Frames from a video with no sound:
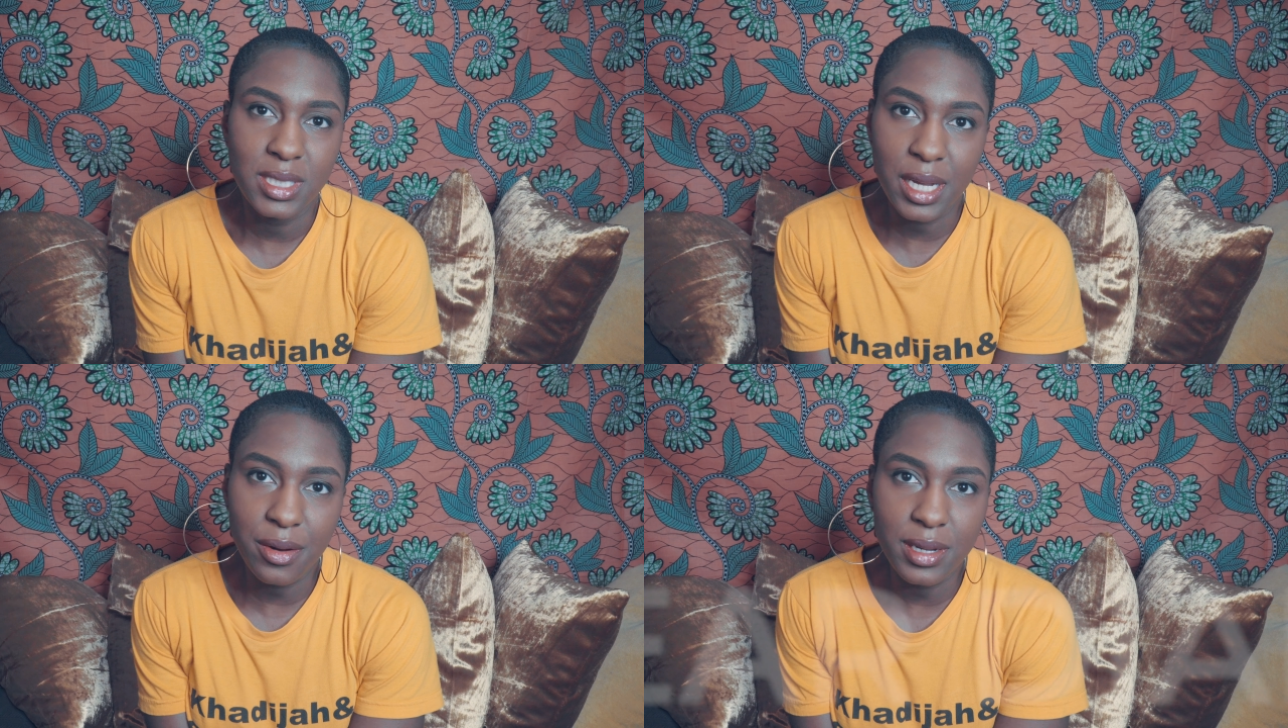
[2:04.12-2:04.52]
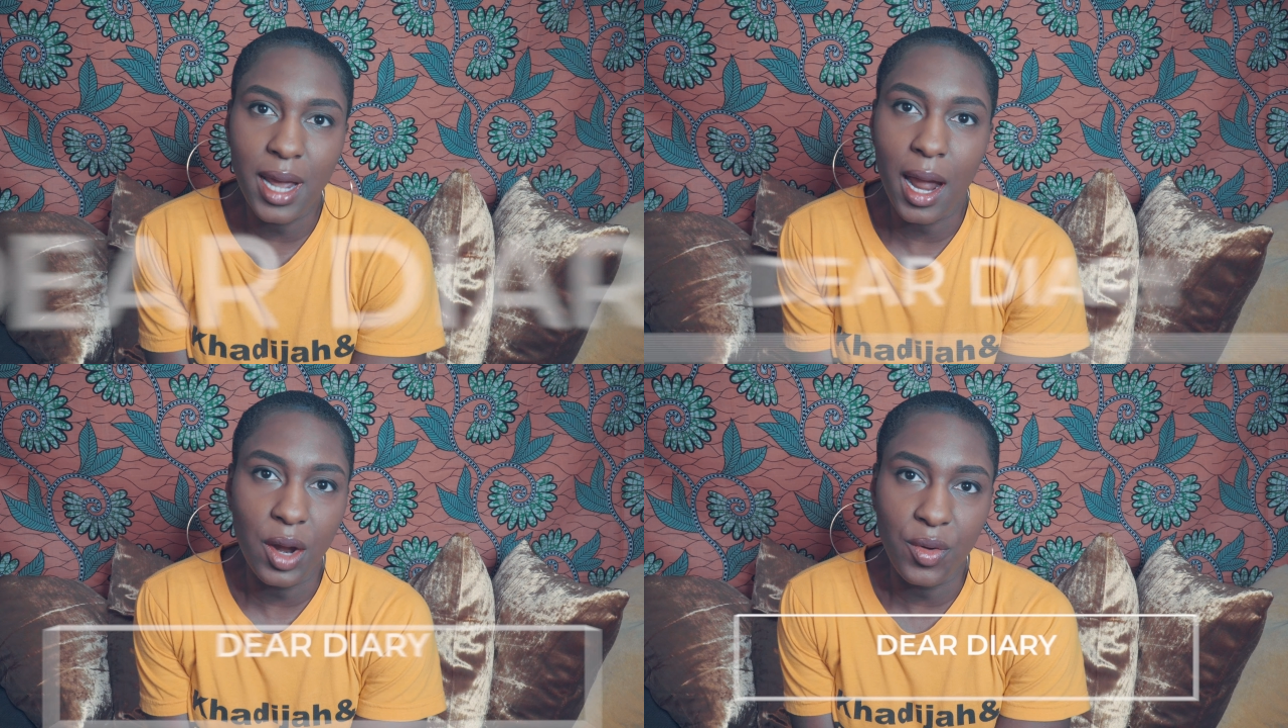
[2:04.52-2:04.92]
Dear
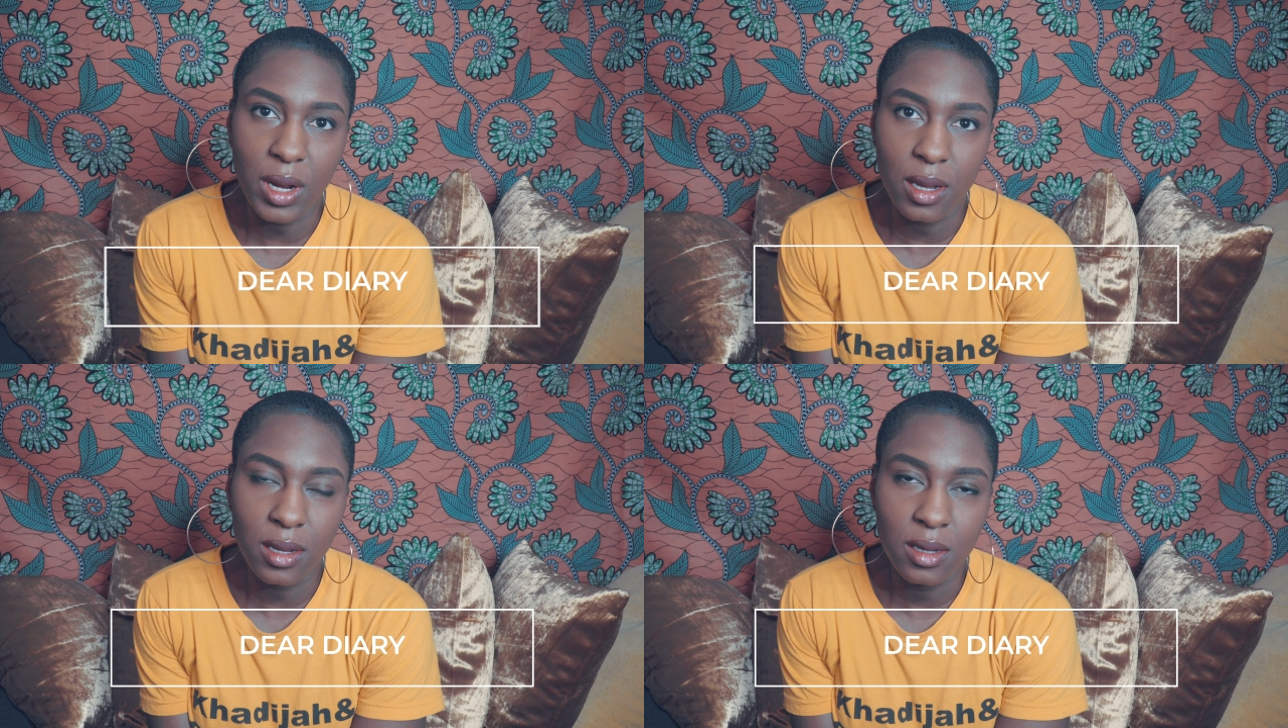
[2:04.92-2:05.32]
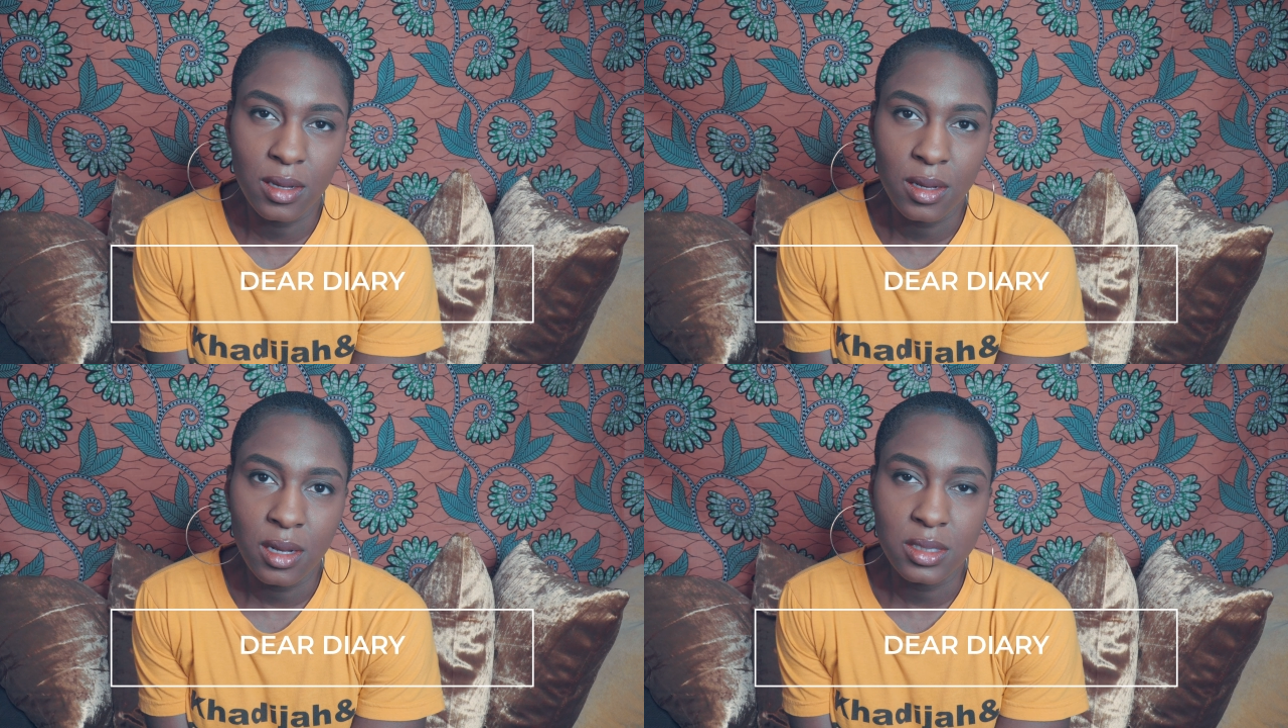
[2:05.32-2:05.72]
Diary,
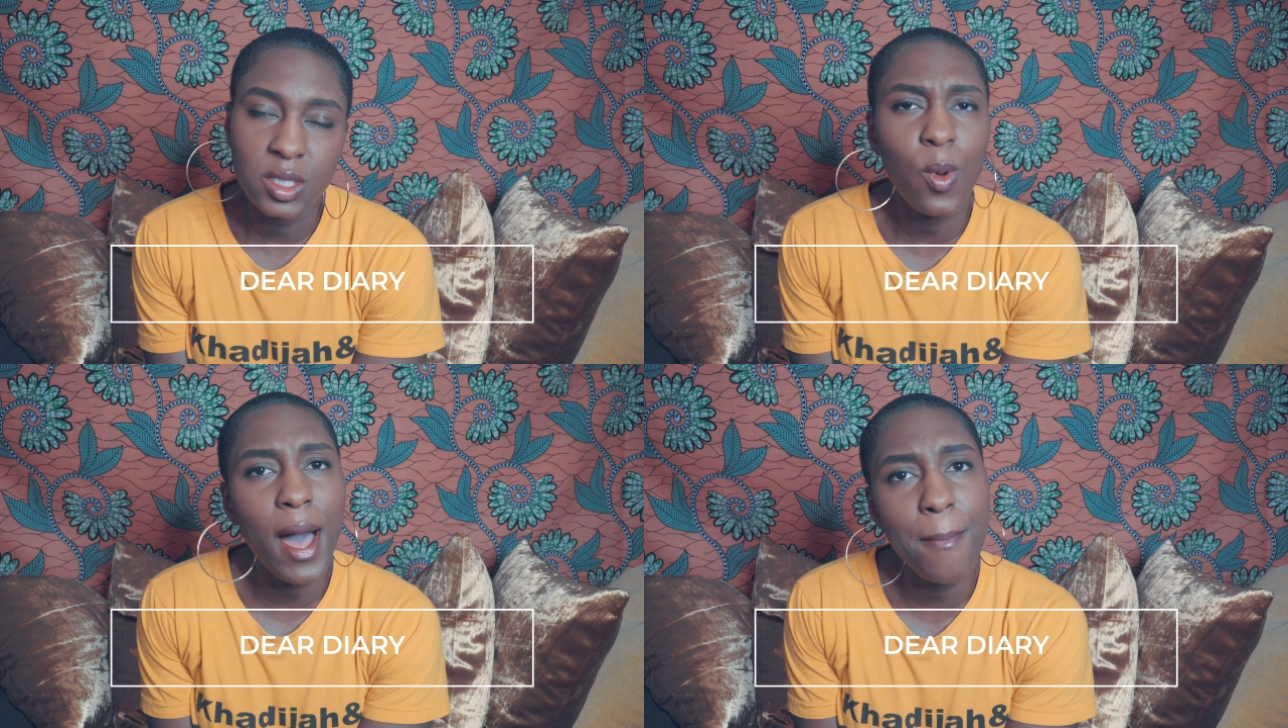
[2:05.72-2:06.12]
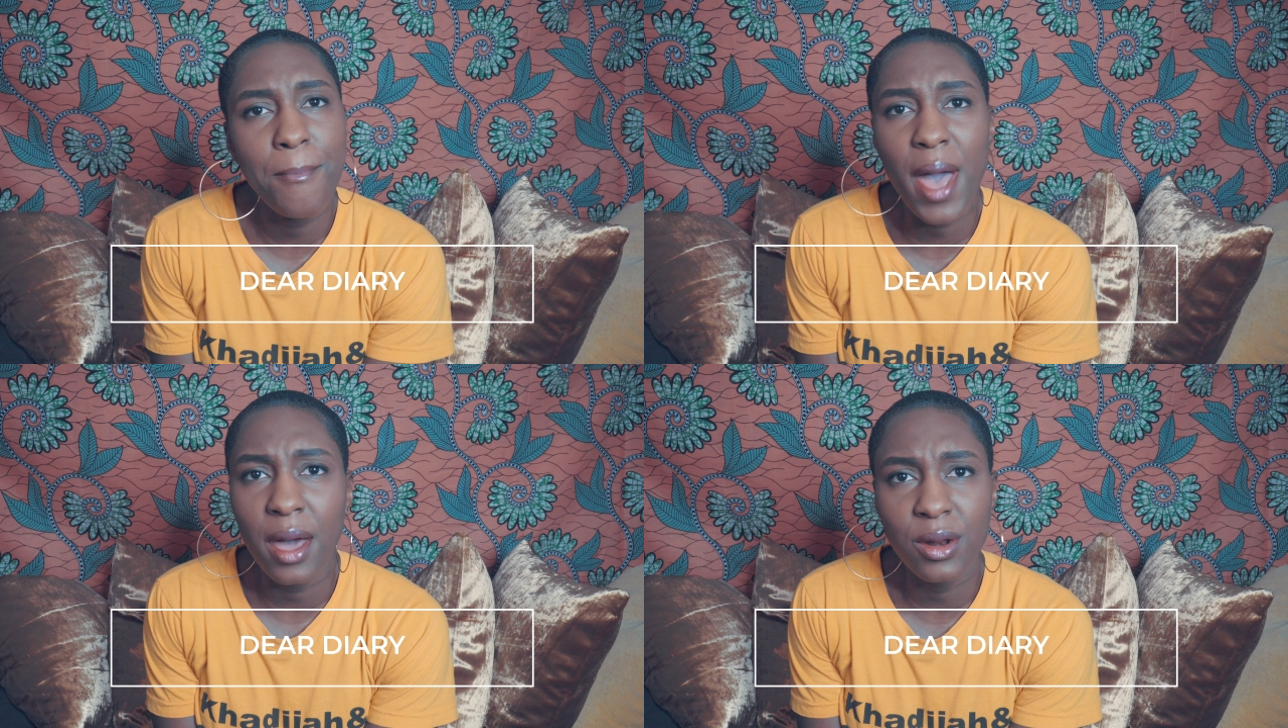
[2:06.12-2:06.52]
do I
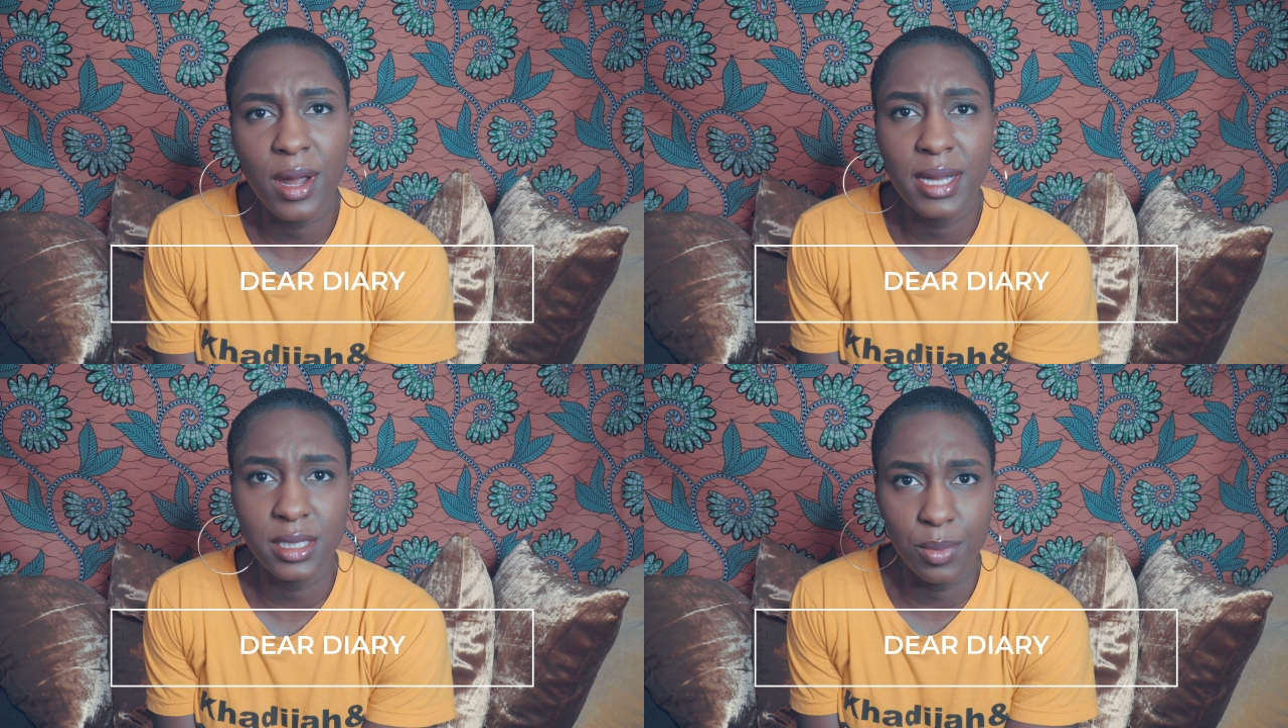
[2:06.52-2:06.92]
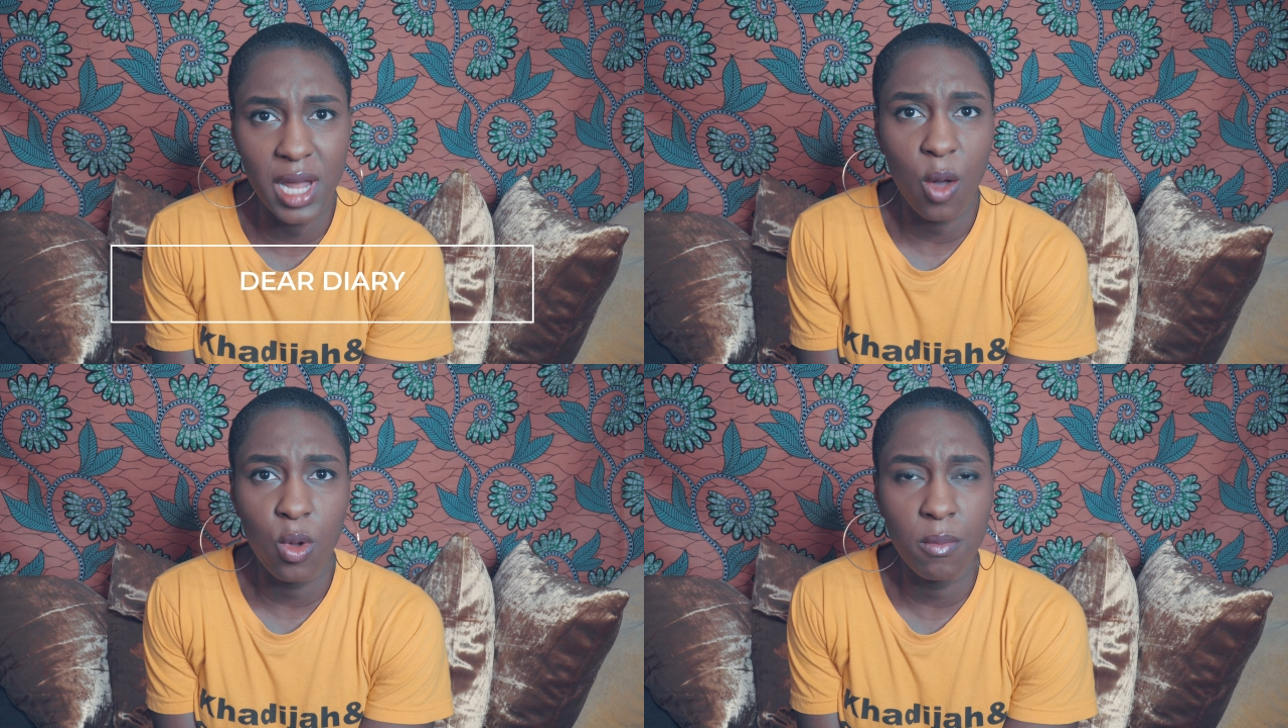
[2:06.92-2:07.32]
matter as a
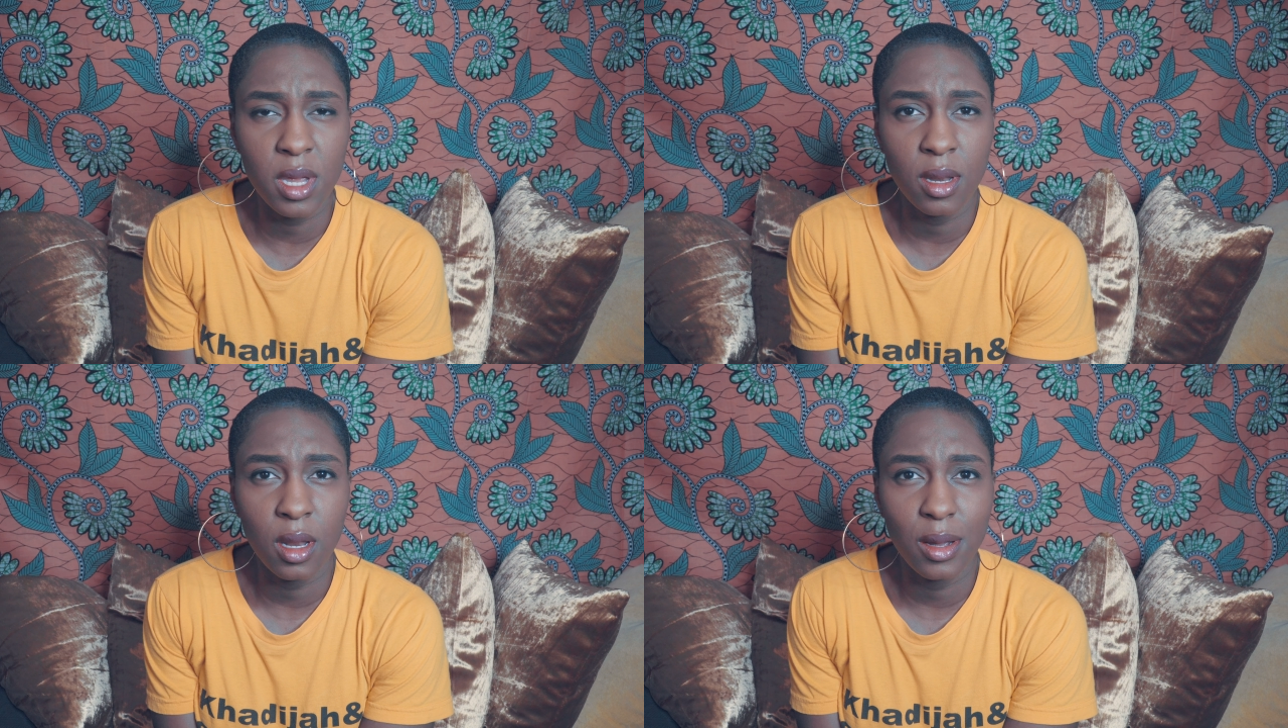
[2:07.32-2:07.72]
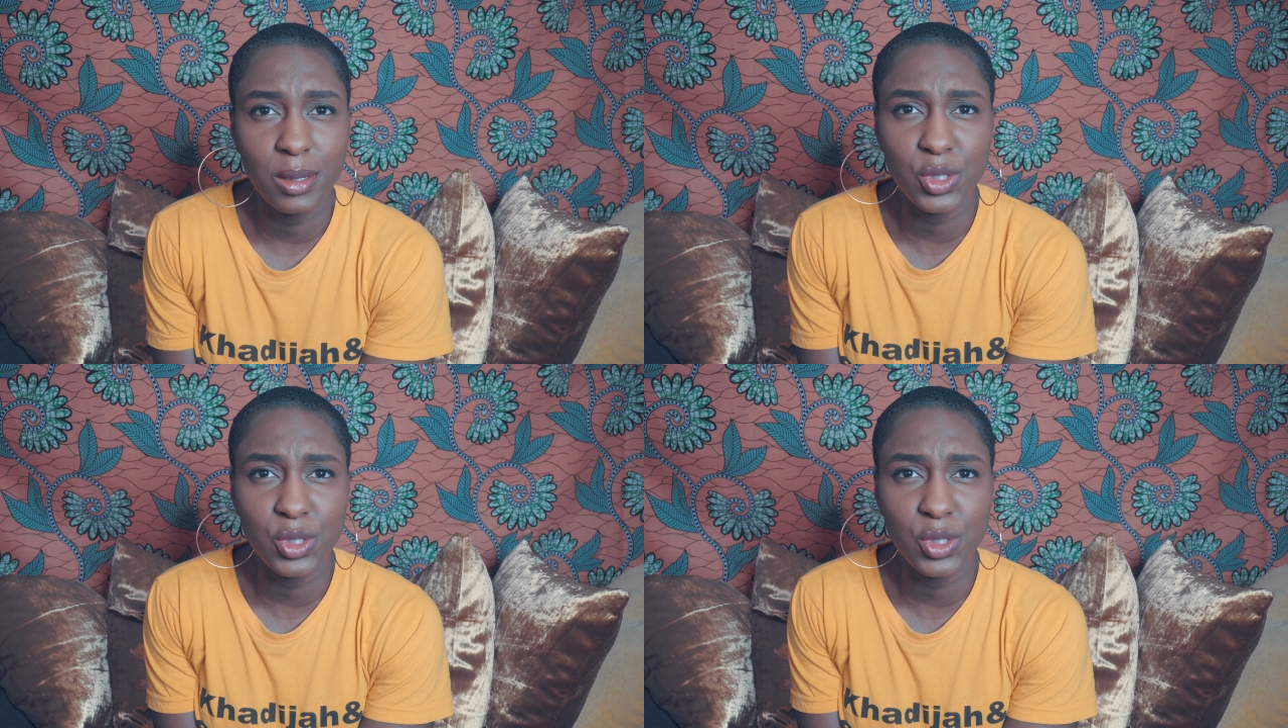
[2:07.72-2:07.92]
black woman?